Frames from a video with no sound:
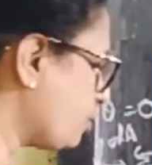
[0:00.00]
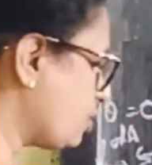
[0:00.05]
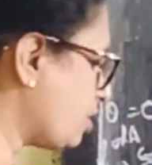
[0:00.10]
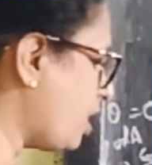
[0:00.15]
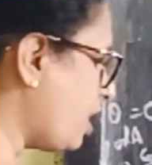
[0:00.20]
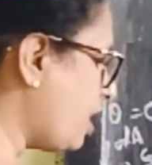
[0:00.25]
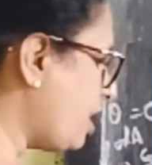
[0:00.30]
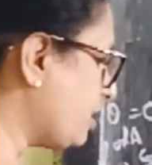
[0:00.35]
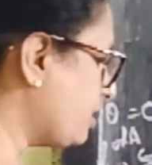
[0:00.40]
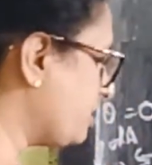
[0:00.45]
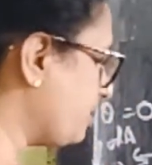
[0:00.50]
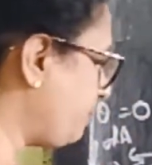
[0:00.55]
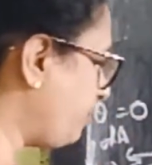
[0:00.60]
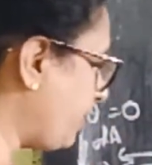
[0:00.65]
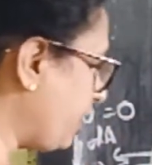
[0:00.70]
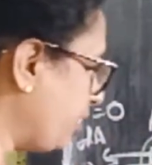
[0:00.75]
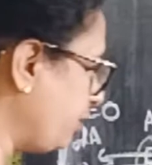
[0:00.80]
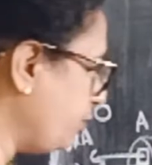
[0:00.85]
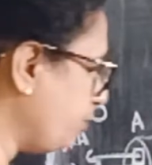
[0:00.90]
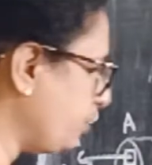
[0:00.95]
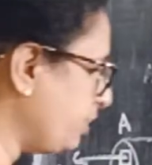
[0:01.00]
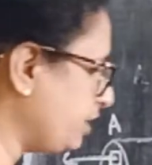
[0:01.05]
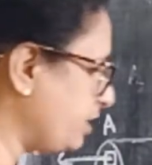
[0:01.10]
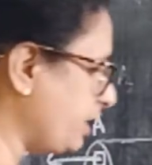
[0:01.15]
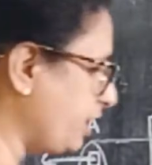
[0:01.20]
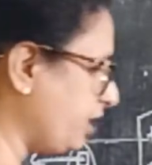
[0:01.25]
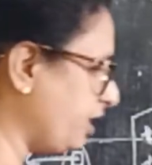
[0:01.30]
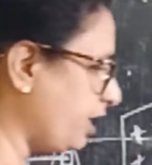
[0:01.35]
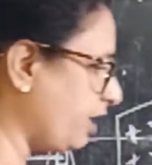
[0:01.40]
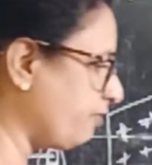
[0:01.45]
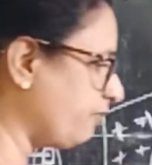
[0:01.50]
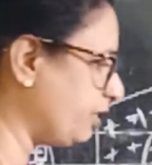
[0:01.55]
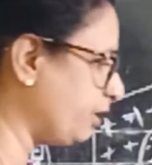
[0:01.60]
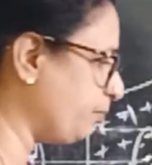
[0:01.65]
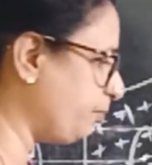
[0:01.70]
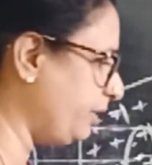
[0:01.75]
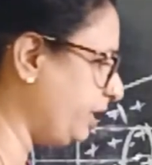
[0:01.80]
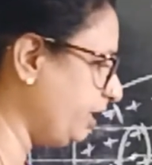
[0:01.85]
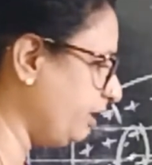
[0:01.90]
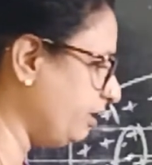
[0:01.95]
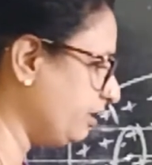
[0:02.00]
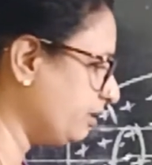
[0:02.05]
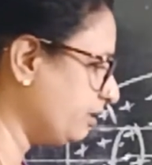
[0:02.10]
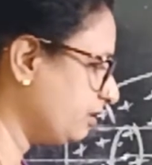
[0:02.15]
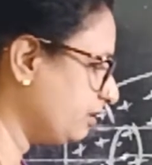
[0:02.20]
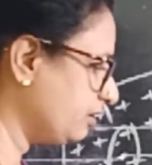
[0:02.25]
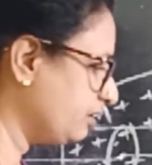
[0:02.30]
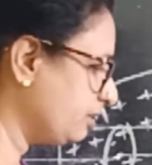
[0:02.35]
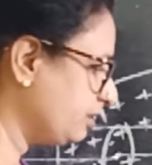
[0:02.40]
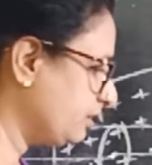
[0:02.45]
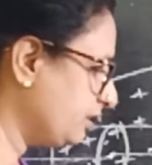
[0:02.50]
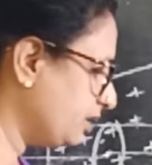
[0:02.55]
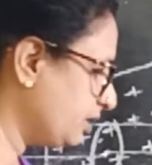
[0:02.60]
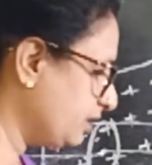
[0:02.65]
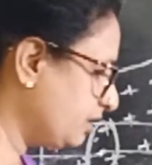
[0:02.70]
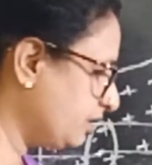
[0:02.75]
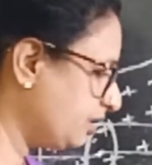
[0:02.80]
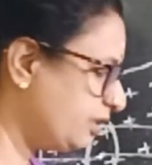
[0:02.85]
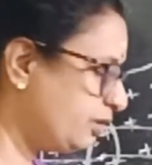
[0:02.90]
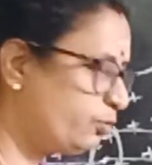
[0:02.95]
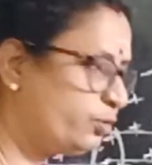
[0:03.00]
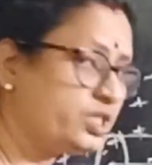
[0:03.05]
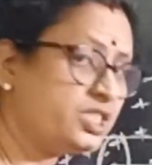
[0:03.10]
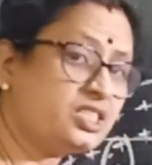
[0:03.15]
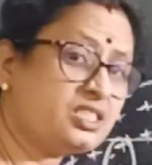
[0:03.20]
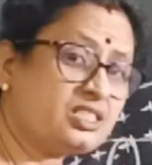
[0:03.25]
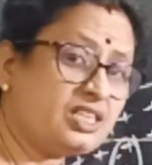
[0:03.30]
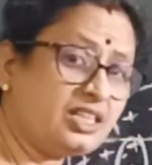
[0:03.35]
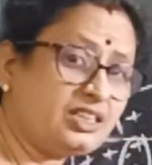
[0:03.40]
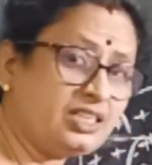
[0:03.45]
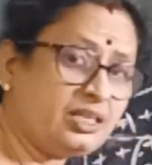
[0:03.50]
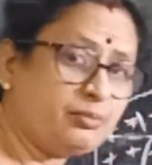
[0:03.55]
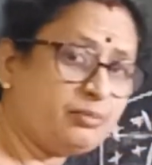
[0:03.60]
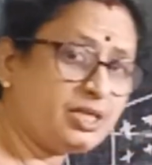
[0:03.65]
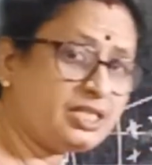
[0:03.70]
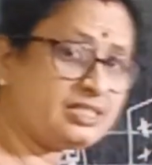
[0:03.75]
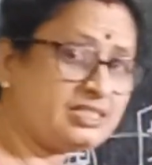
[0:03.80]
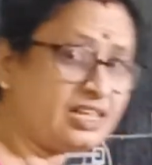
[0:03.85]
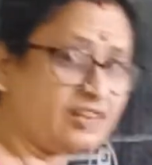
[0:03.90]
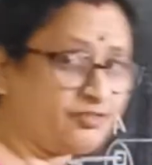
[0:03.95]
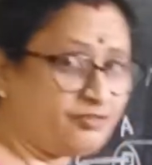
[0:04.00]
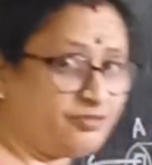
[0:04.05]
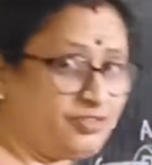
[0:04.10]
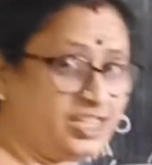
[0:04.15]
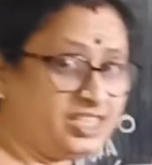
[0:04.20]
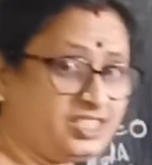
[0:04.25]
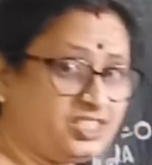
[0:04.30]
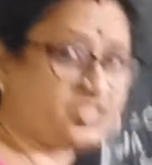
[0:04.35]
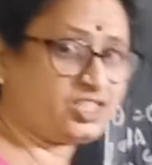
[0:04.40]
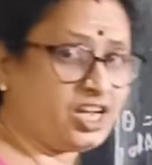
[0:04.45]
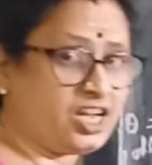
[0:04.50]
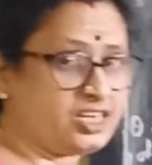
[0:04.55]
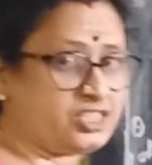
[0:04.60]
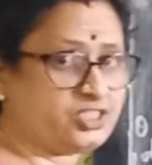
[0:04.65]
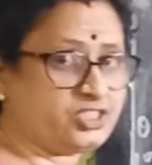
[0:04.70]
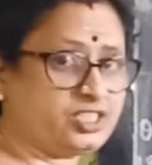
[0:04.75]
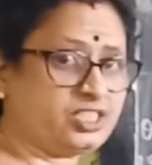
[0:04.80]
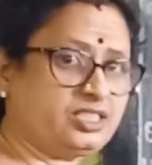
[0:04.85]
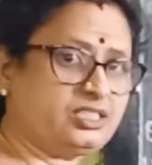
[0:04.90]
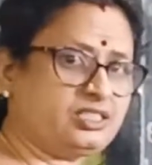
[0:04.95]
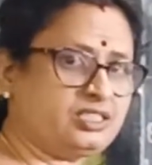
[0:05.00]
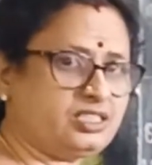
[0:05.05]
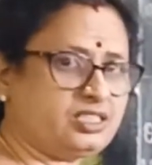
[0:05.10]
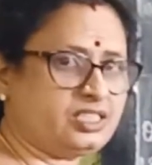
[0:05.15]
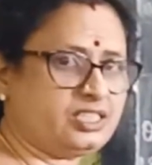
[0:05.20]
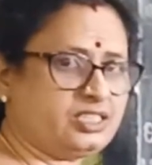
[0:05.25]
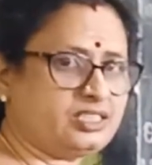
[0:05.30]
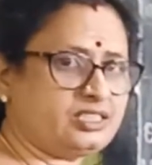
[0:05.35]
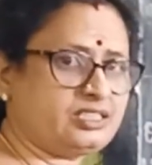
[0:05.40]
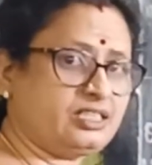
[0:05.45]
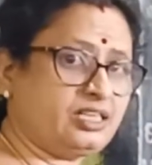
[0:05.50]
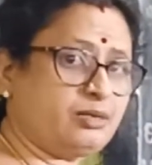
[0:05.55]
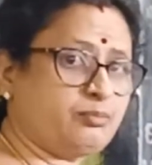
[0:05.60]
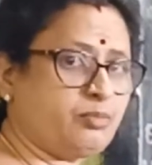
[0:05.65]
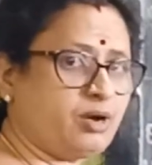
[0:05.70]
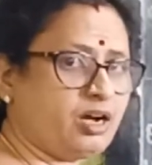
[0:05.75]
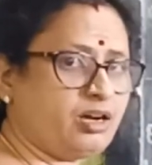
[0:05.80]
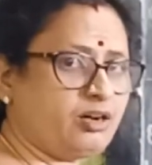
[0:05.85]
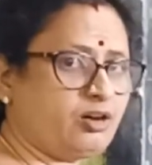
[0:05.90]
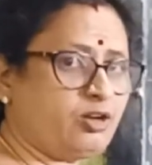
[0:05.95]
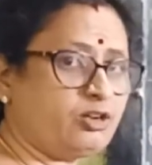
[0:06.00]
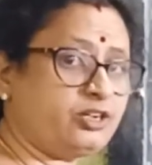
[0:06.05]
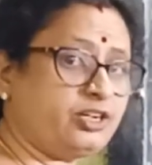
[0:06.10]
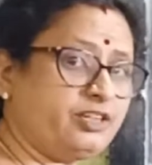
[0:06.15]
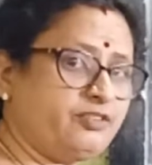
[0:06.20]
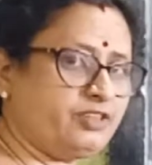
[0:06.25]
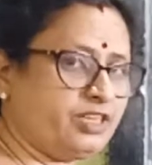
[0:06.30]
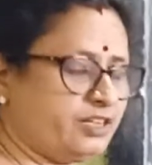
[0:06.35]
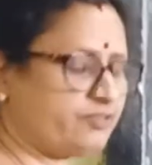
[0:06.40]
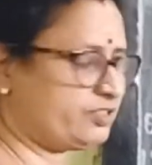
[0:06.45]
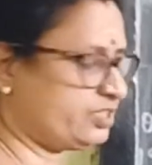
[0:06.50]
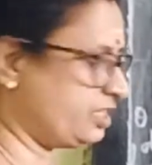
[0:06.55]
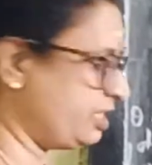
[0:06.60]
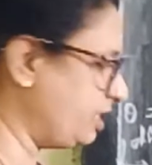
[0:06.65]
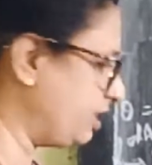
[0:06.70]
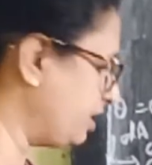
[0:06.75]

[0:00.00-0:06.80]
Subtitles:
charge per unit area will be, which is nothing but surface charge density, sigma. Already we have seen